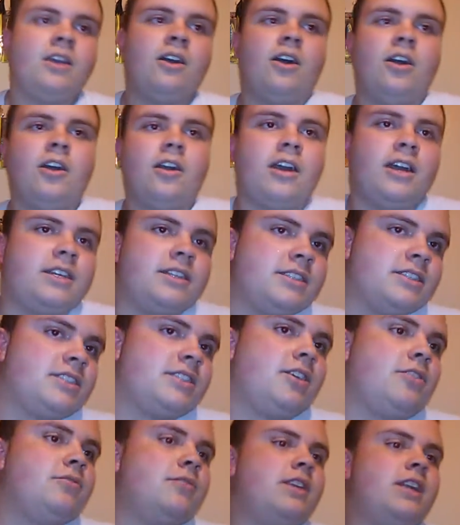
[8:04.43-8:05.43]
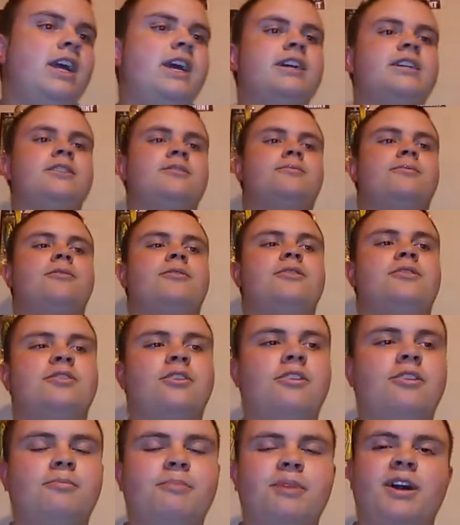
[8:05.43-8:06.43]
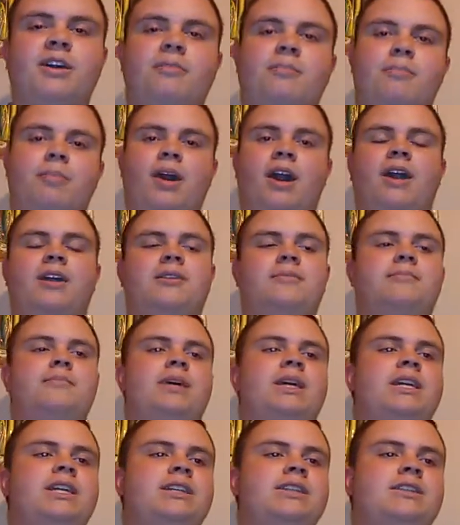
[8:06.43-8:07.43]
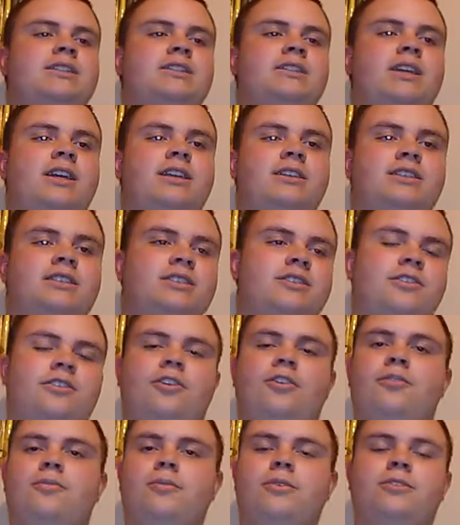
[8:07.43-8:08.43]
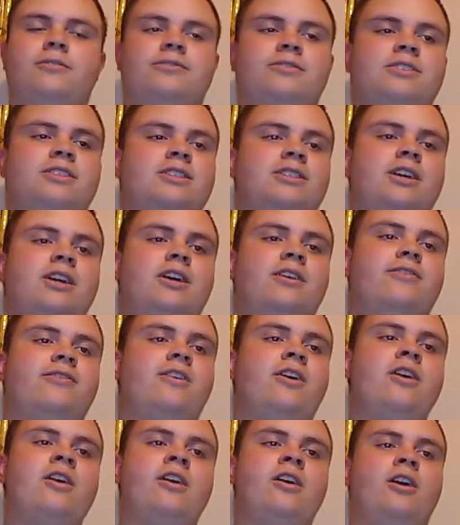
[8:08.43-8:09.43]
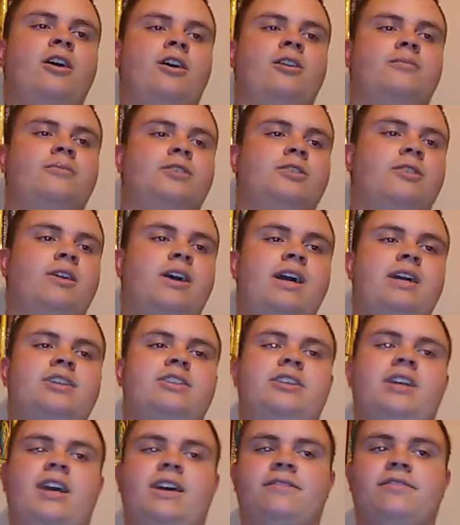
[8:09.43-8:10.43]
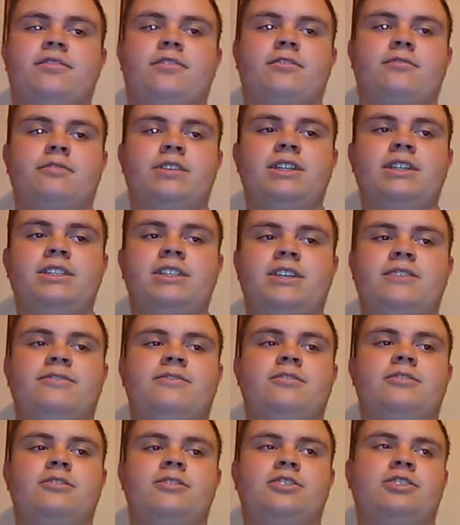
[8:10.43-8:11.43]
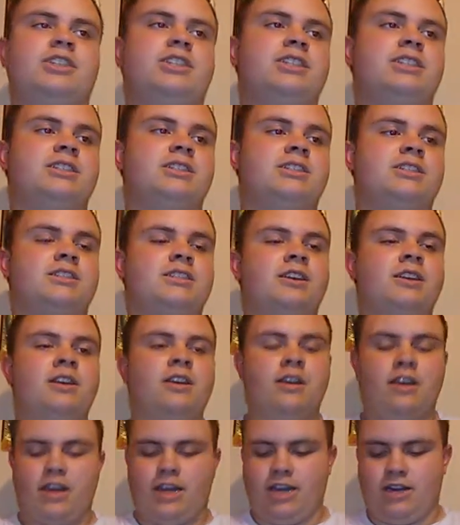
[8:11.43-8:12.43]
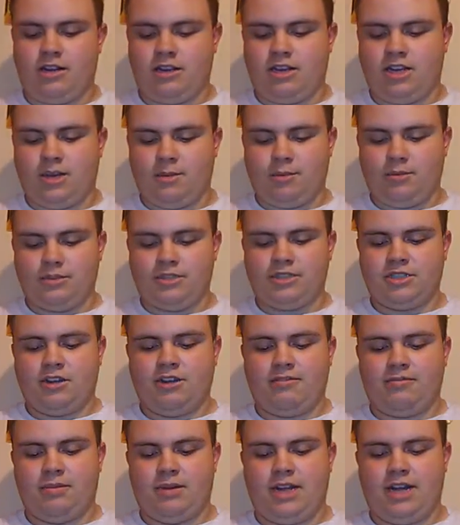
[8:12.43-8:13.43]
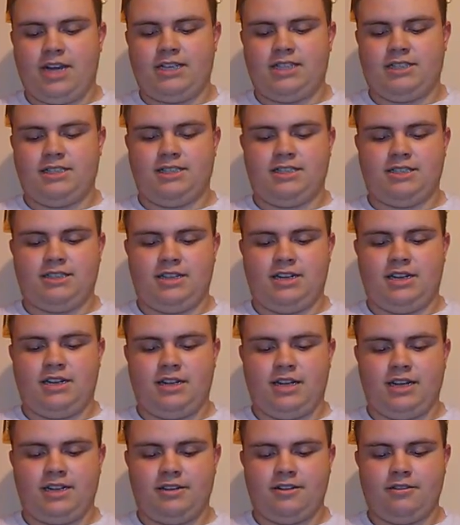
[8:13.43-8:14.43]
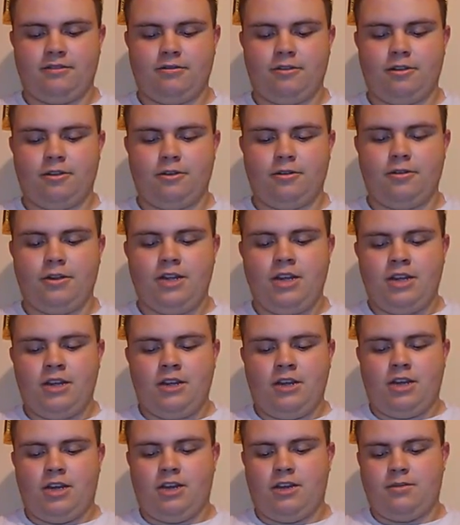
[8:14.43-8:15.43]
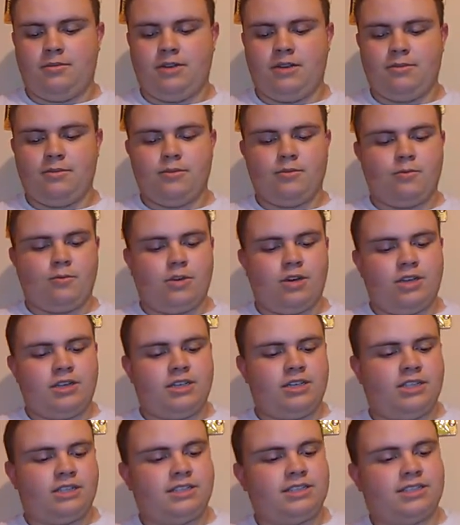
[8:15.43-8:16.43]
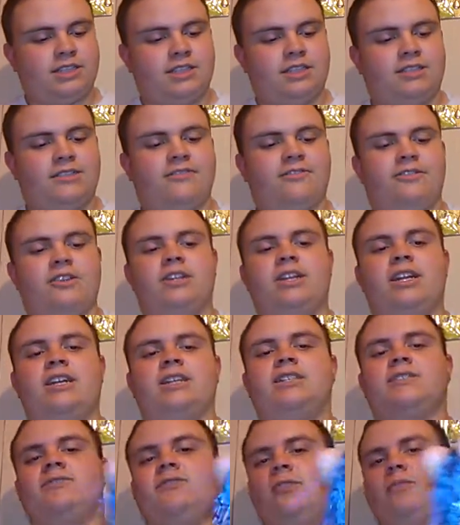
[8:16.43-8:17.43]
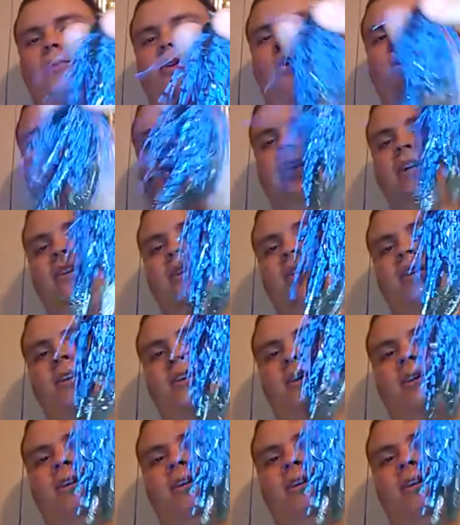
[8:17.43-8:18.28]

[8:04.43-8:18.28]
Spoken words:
Alright, so next we're going to talk about bottom baits and slow moving stuff. So I actually have 3 different jigs and a couple soft plastics that I like to throw. Number 1 is a finesse football head.